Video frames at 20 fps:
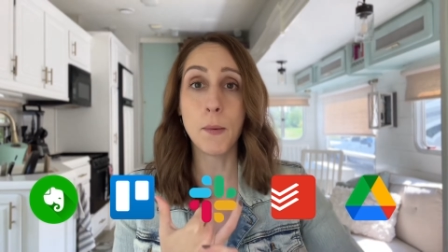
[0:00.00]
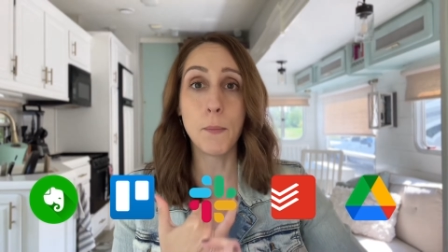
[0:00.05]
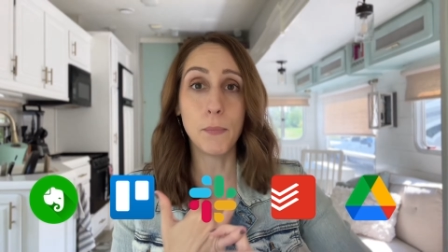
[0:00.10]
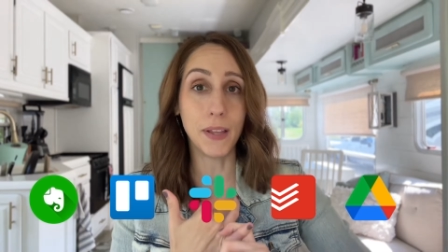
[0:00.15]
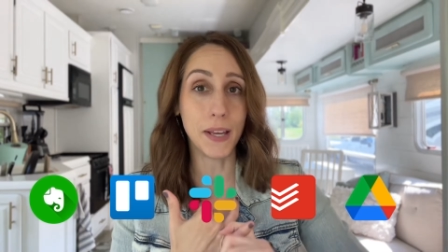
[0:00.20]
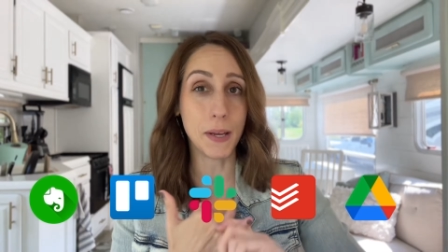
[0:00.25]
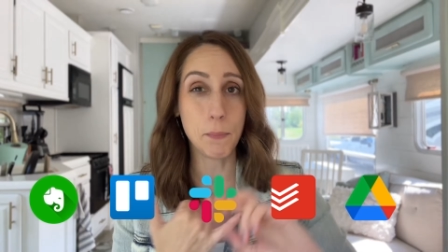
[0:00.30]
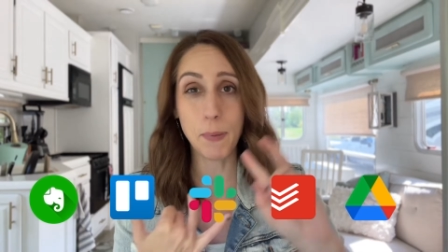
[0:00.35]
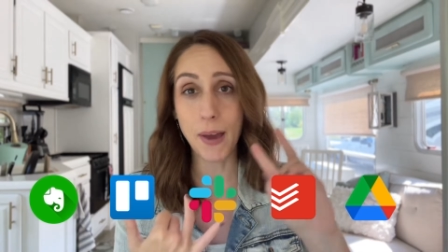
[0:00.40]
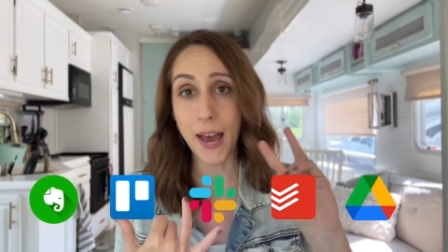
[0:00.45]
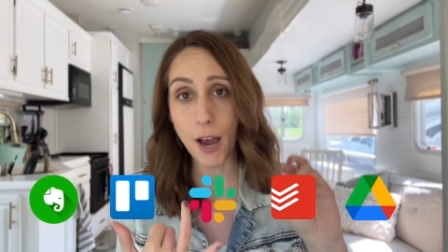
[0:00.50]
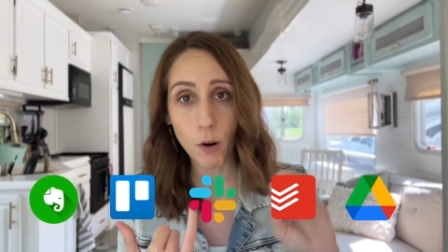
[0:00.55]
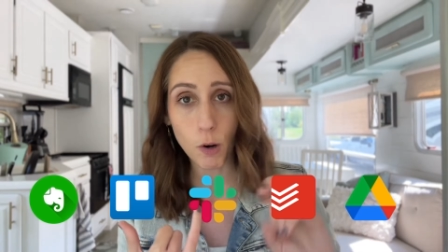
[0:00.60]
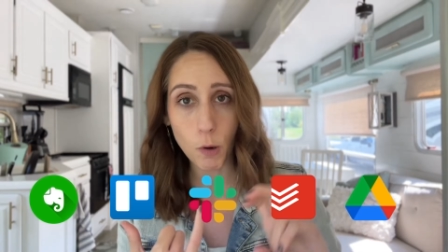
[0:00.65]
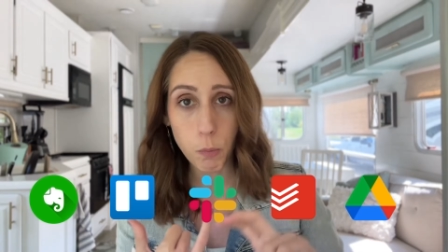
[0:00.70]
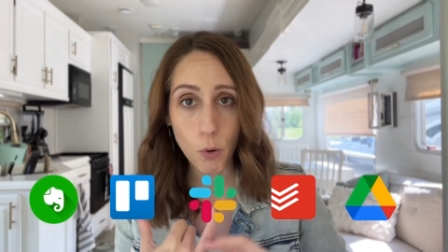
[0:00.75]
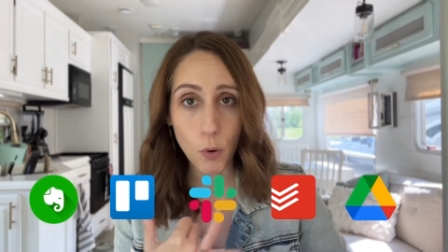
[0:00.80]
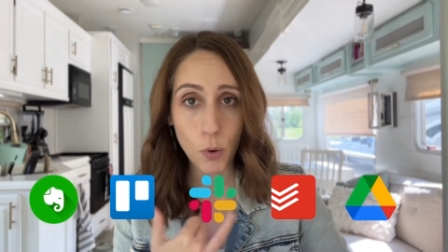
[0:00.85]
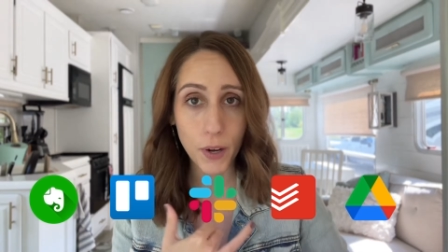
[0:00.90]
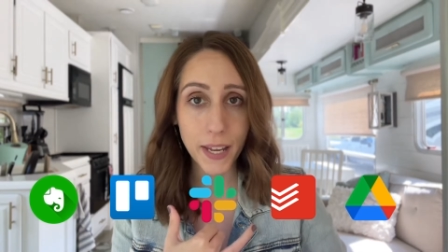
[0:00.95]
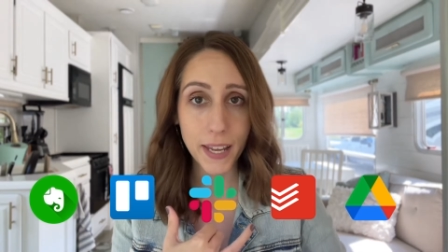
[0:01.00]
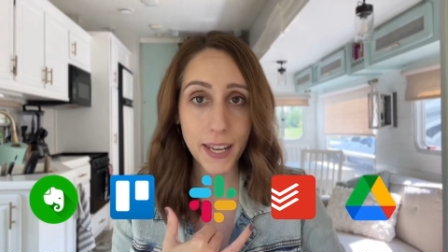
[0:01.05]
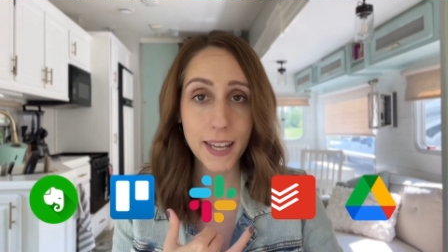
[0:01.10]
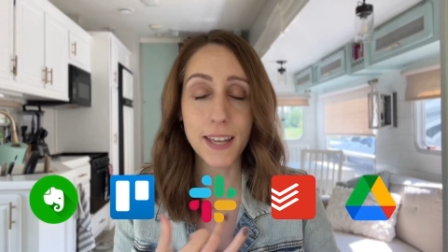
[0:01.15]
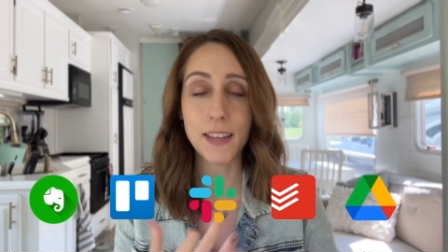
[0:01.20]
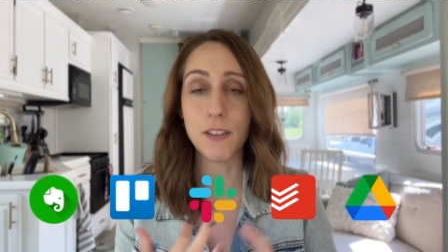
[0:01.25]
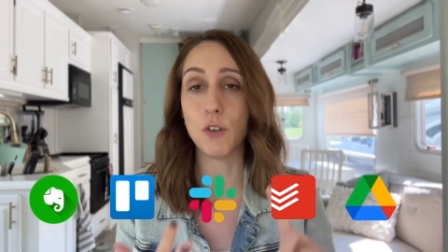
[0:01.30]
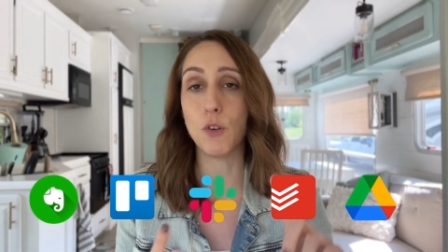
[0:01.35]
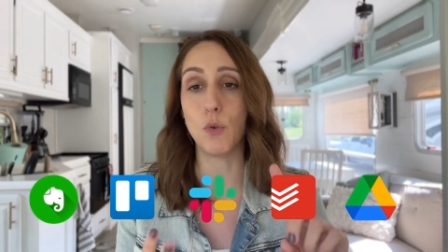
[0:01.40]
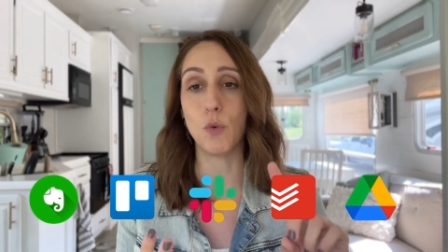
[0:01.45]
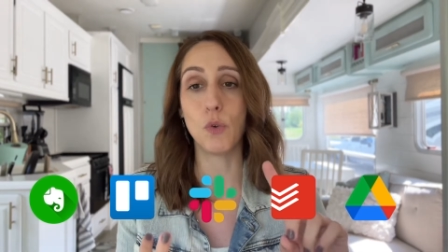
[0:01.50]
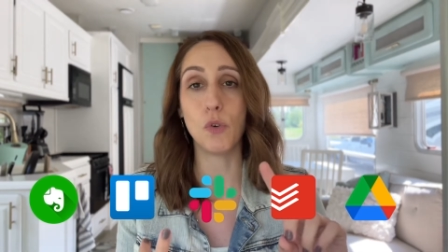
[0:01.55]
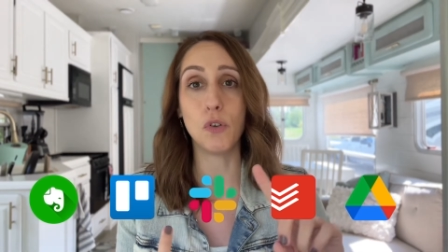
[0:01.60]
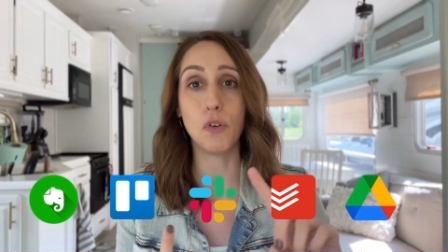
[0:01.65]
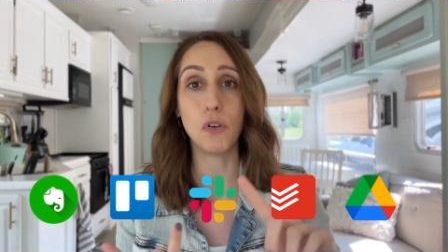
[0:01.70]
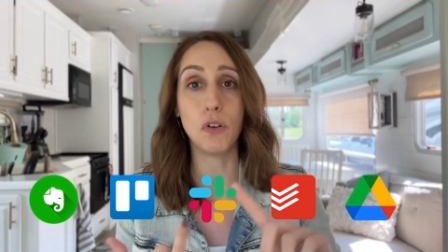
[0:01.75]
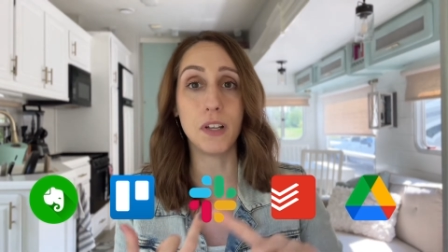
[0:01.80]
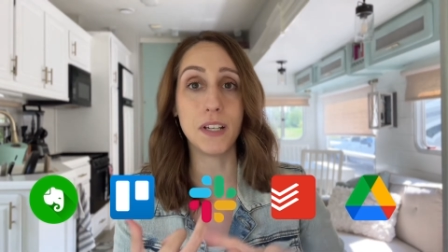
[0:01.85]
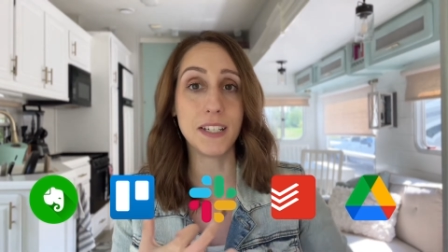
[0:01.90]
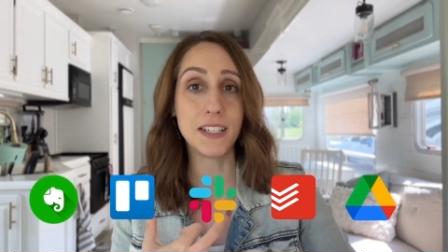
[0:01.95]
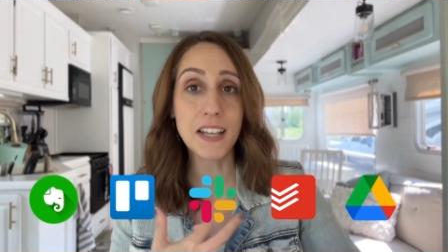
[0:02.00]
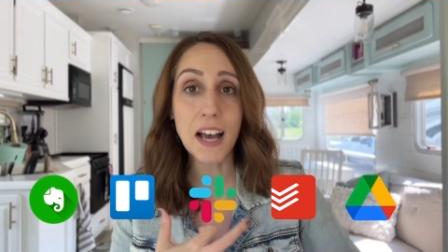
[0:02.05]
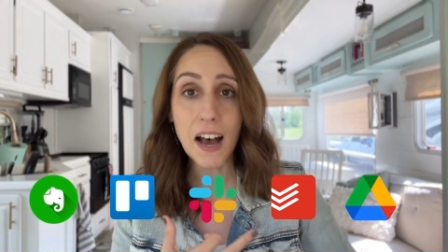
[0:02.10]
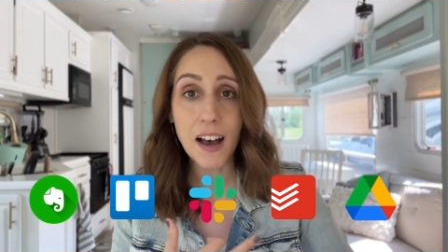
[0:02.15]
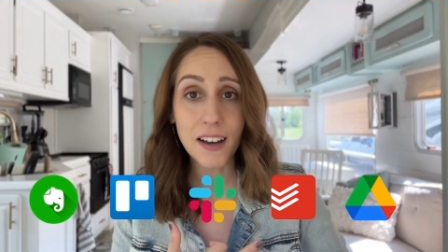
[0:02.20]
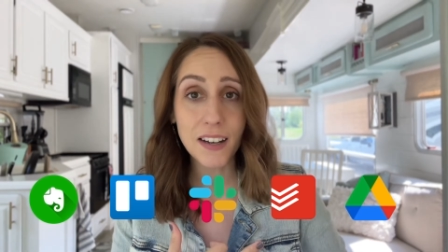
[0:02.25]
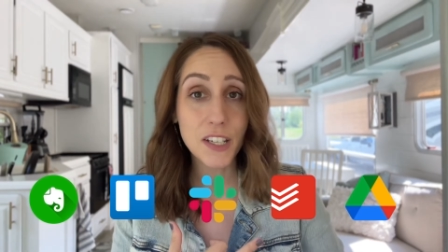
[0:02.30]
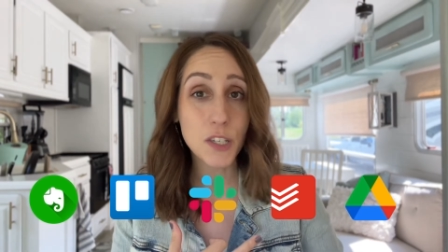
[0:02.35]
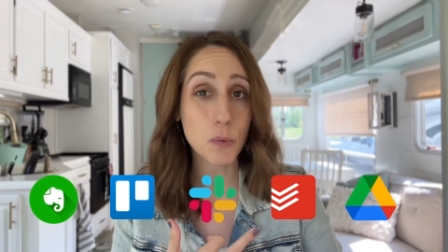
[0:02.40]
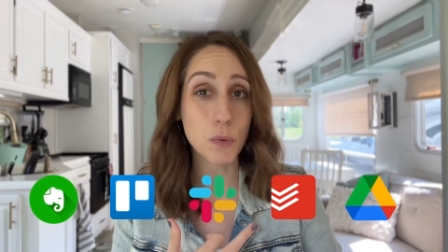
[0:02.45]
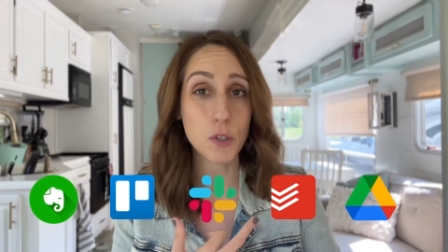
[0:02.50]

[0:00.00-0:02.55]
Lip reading: like PowerPoint, Google Docs,